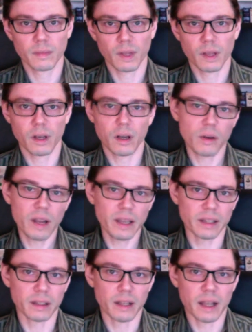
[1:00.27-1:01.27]
All
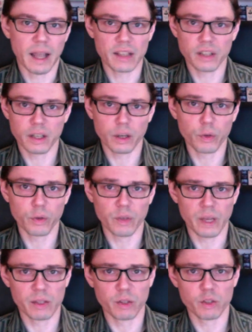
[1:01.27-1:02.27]
right. As I go through
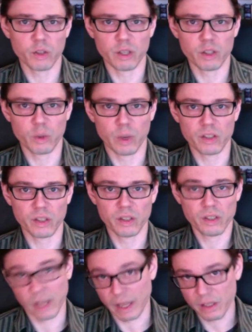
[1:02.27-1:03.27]
the answers to these
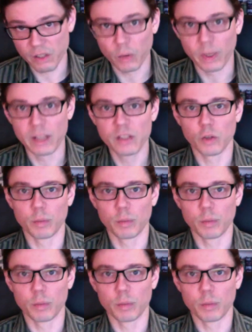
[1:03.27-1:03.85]
questions, as always, you'll